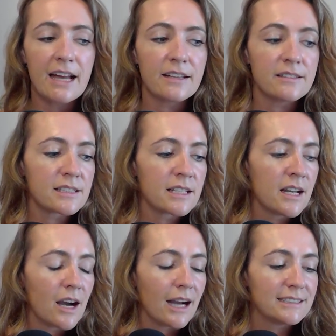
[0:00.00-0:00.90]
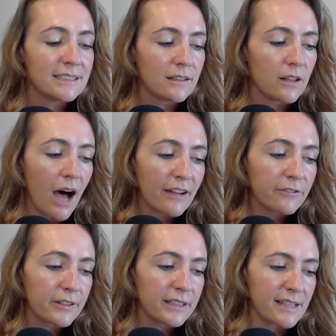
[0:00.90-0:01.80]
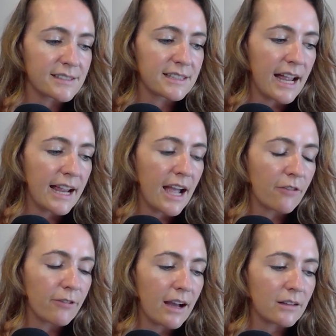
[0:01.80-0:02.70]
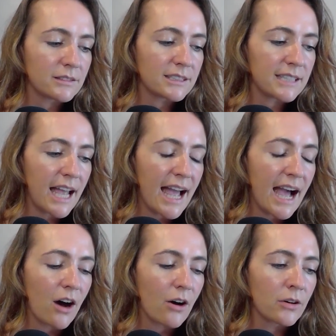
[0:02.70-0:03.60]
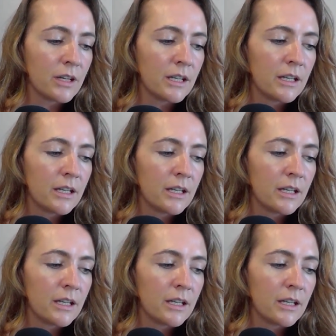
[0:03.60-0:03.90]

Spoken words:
And I did a live yesterday around how,